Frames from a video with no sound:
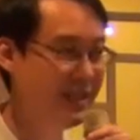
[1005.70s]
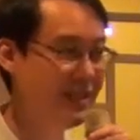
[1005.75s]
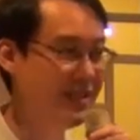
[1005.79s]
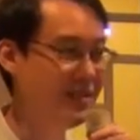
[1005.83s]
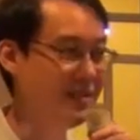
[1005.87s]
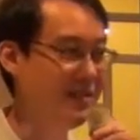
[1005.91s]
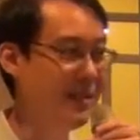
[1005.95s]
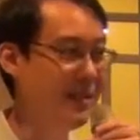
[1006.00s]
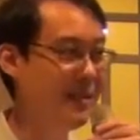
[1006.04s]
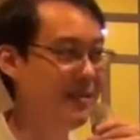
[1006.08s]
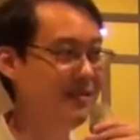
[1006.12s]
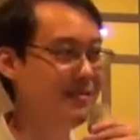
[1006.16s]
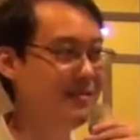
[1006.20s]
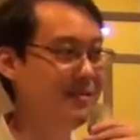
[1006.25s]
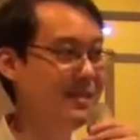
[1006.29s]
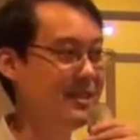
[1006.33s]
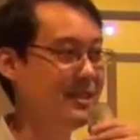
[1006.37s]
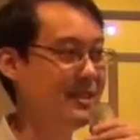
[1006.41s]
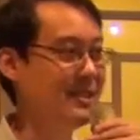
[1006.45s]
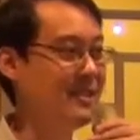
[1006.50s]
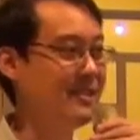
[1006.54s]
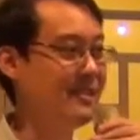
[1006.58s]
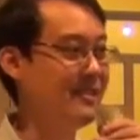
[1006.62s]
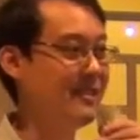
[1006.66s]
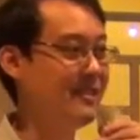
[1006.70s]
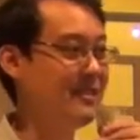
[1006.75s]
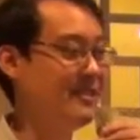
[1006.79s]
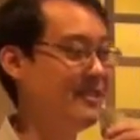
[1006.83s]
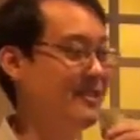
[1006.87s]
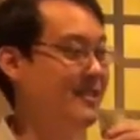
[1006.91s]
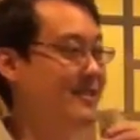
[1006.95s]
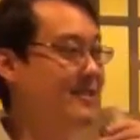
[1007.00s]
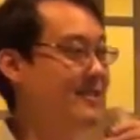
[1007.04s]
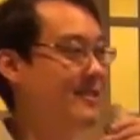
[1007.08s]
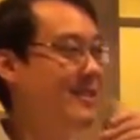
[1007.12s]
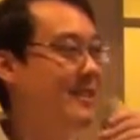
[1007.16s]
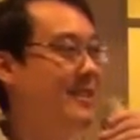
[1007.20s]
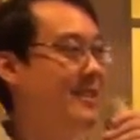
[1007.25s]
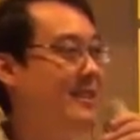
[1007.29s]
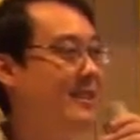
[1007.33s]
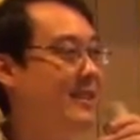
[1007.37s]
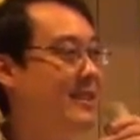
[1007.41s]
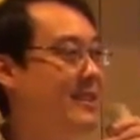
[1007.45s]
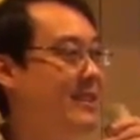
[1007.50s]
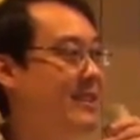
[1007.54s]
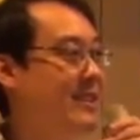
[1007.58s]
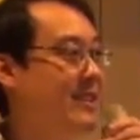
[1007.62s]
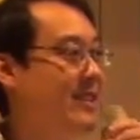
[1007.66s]
So now this is a nicer
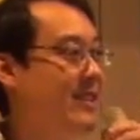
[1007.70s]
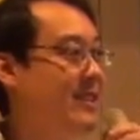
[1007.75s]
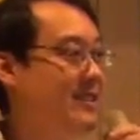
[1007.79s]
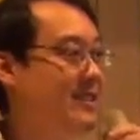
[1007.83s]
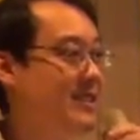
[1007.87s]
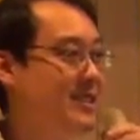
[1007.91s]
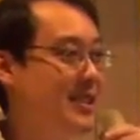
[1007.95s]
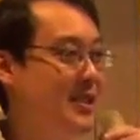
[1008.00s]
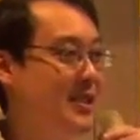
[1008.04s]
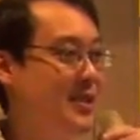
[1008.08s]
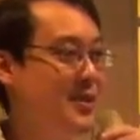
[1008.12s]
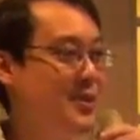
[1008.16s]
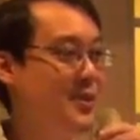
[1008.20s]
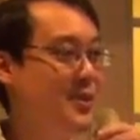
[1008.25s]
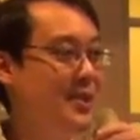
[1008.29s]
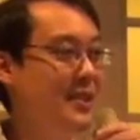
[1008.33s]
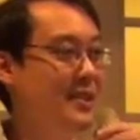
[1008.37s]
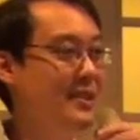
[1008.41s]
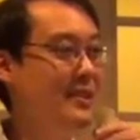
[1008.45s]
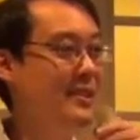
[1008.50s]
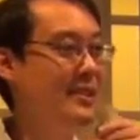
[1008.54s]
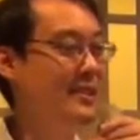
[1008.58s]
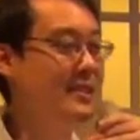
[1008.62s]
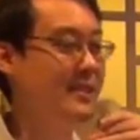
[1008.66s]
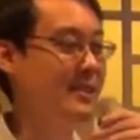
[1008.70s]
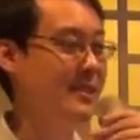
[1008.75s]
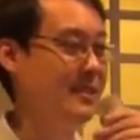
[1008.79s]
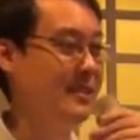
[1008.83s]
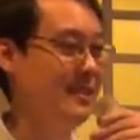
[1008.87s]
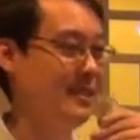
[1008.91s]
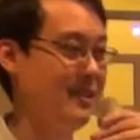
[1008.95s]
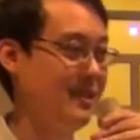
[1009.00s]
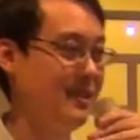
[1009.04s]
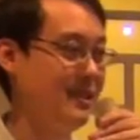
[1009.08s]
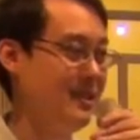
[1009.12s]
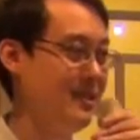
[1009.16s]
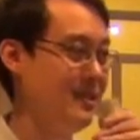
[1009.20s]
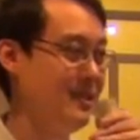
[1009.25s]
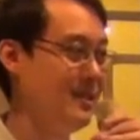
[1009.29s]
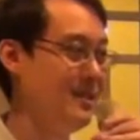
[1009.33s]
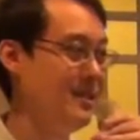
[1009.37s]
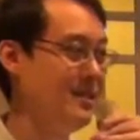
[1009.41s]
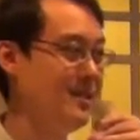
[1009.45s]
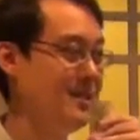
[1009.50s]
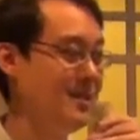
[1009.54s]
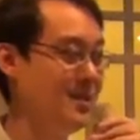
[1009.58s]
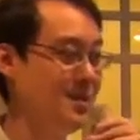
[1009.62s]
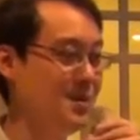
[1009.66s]
ancestry
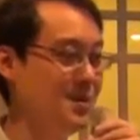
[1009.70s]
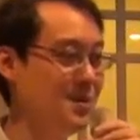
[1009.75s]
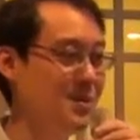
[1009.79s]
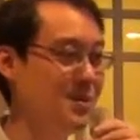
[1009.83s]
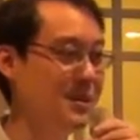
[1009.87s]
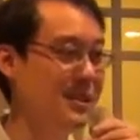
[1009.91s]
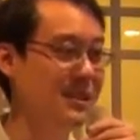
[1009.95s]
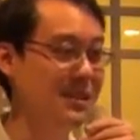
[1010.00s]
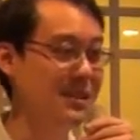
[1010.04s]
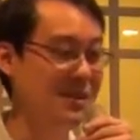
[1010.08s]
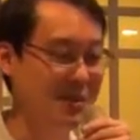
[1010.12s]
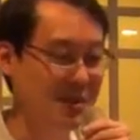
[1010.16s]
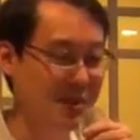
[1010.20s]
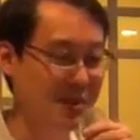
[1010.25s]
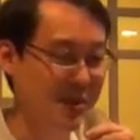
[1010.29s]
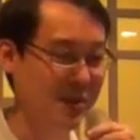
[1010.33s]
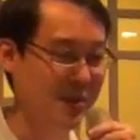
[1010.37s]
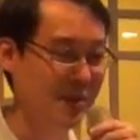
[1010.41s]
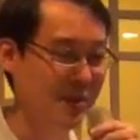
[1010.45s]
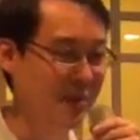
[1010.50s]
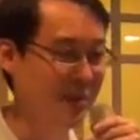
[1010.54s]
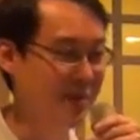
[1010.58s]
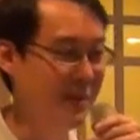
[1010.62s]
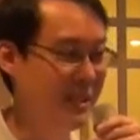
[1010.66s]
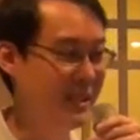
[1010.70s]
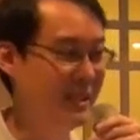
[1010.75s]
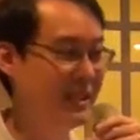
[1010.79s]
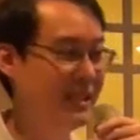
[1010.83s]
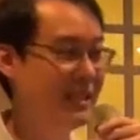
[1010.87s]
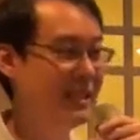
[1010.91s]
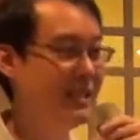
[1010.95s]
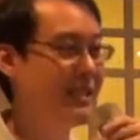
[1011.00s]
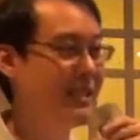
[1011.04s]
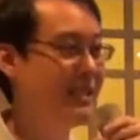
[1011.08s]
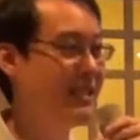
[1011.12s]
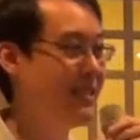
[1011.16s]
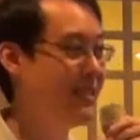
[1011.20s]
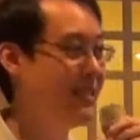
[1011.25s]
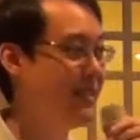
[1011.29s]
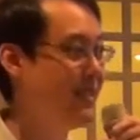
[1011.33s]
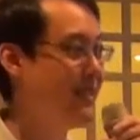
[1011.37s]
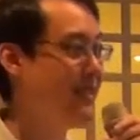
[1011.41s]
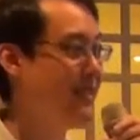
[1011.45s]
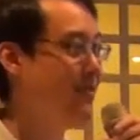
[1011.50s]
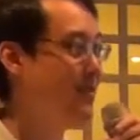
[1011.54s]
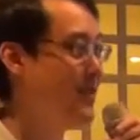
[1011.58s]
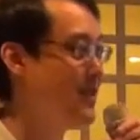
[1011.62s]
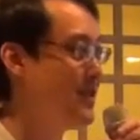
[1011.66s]
to relate to the Xiongnu, saying
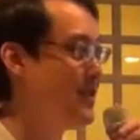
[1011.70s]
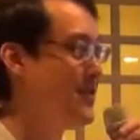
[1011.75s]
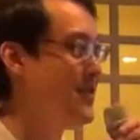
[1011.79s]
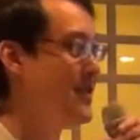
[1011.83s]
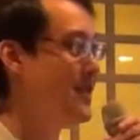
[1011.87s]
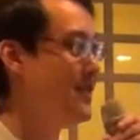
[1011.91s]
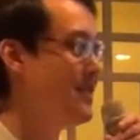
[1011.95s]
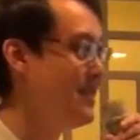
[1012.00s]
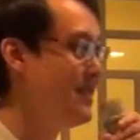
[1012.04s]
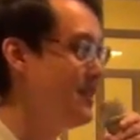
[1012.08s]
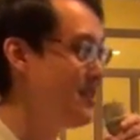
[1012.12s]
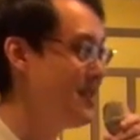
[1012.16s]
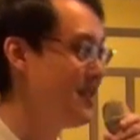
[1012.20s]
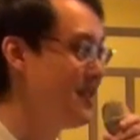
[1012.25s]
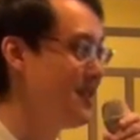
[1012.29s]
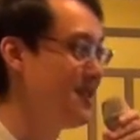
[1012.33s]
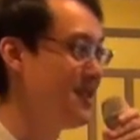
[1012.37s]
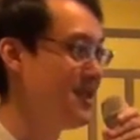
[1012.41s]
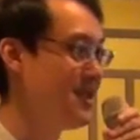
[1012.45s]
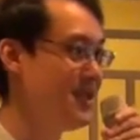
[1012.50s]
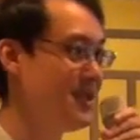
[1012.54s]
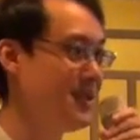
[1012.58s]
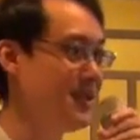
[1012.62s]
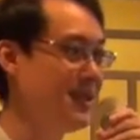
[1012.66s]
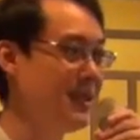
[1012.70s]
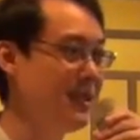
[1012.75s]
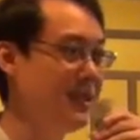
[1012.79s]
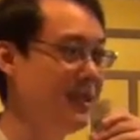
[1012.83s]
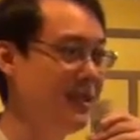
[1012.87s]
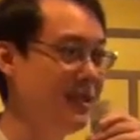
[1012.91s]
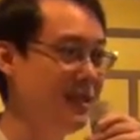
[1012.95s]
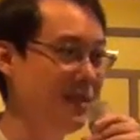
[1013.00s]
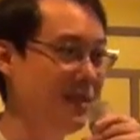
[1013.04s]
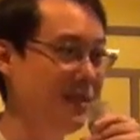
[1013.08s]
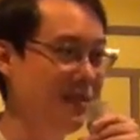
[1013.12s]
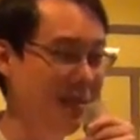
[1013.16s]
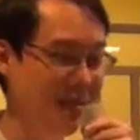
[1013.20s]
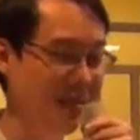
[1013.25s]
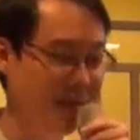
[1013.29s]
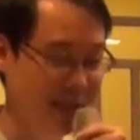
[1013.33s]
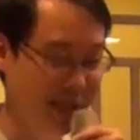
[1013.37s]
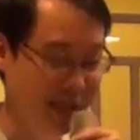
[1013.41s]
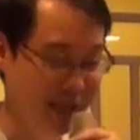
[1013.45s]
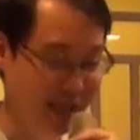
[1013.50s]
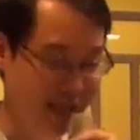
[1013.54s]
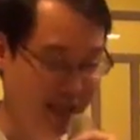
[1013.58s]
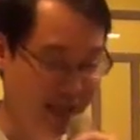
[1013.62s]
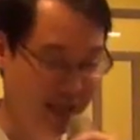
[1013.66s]
that one of their ancestors is the
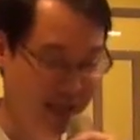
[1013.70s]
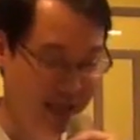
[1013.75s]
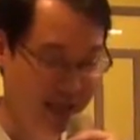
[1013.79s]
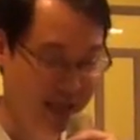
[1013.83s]
great,